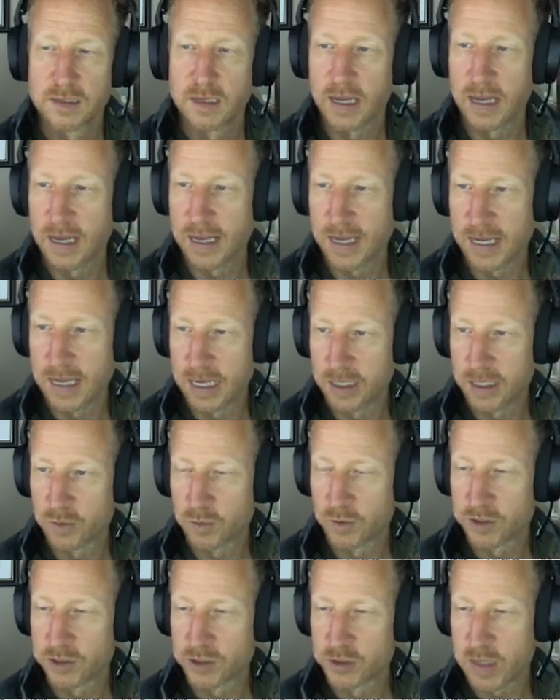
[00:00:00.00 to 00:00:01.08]
And
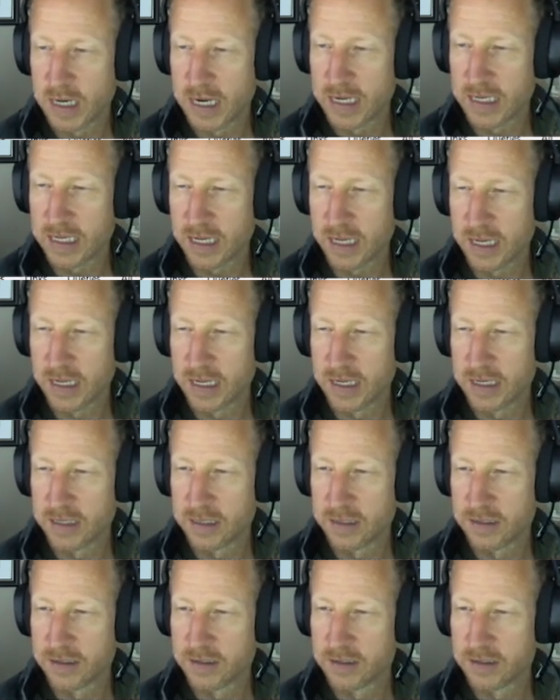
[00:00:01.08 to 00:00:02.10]
we'll drag in